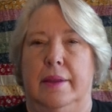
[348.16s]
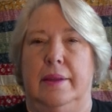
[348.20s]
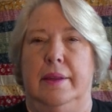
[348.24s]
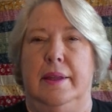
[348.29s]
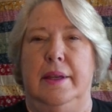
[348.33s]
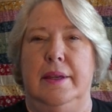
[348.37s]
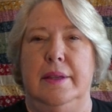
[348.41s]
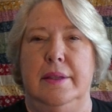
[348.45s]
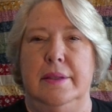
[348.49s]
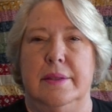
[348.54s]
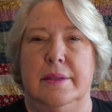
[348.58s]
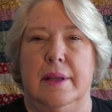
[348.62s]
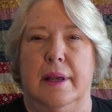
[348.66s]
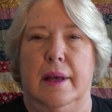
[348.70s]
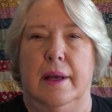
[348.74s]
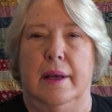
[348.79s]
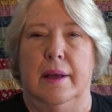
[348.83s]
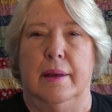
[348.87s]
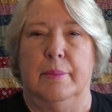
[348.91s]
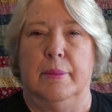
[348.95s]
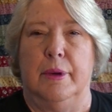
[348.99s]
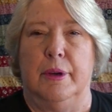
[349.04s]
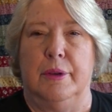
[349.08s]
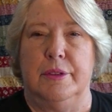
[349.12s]
These
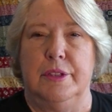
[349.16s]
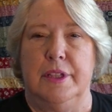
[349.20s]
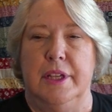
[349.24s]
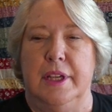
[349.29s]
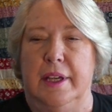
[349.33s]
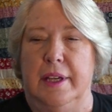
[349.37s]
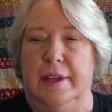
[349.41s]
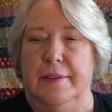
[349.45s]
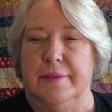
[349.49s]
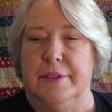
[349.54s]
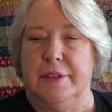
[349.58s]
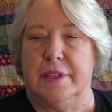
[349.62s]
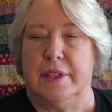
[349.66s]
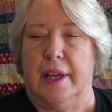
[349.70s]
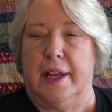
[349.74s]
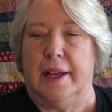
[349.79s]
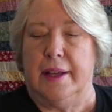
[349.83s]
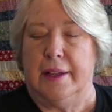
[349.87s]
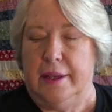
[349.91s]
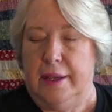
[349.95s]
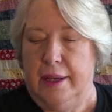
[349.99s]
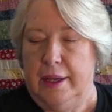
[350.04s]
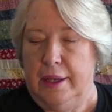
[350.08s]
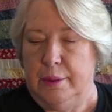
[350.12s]
motifs
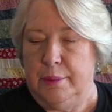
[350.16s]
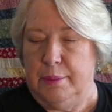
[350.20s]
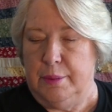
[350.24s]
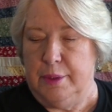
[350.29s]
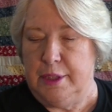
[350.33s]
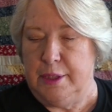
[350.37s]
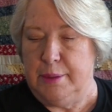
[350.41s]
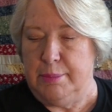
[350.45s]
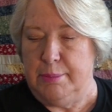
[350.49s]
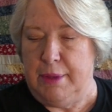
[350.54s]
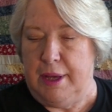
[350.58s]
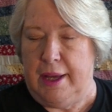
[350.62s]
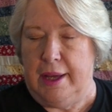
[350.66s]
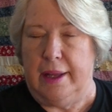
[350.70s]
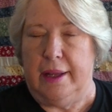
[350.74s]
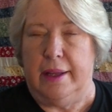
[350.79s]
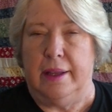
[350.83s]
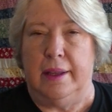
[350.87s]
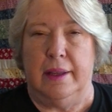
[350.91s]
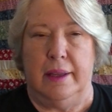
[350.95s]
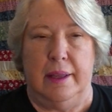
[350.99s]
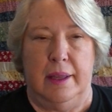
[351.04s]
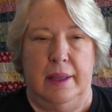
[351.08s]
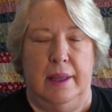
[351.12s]
I cut with
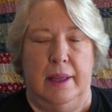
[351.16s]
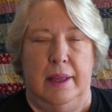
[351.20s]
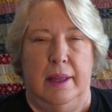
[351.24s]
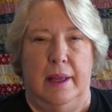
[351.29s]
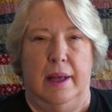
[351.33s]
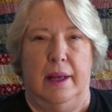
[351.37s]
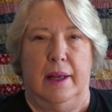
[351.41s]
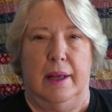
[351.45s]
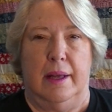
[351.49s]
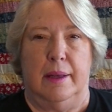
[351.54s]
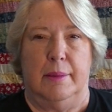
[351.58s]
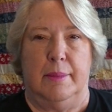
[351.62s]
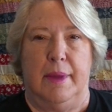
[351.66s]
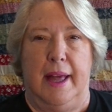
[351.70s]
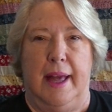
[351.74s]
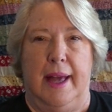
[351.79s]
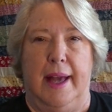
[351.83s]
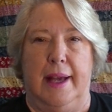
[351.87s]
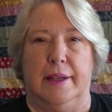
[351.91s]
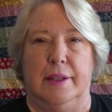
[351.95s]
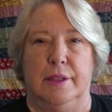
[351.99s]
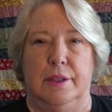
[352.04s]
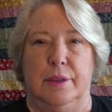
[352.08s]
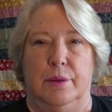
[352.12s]
my
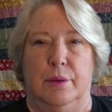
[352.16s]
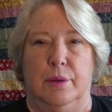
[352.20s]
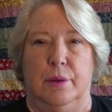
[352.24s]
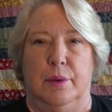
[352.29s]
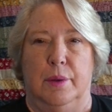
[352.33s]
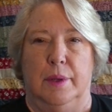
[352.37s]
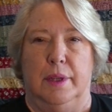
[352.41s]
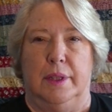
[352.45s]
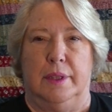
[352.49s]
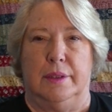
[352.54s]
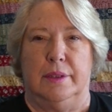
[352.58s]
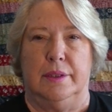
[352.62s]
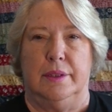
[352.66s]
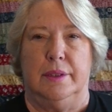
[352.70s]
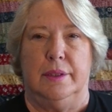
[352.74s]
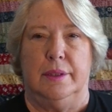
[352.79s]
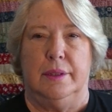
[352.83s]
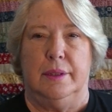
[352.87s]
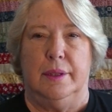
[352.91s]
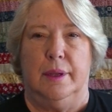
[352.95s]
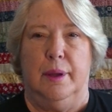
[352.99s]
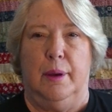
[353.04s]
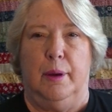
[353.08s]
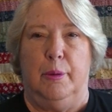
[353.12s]
Accu Quilt
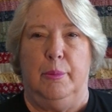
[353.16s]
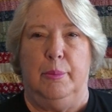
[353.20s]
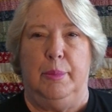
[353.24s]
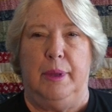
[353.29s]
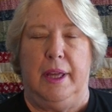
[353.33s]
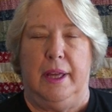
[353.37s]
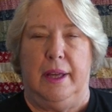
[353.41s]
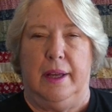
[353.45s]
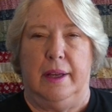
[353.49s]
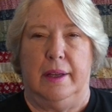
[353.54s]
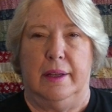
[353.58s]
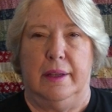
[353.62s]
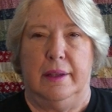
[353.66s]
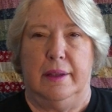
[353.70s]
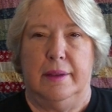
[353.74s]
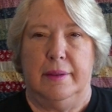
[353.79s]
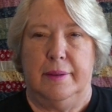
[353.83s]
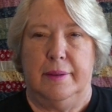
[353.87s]
Go Big.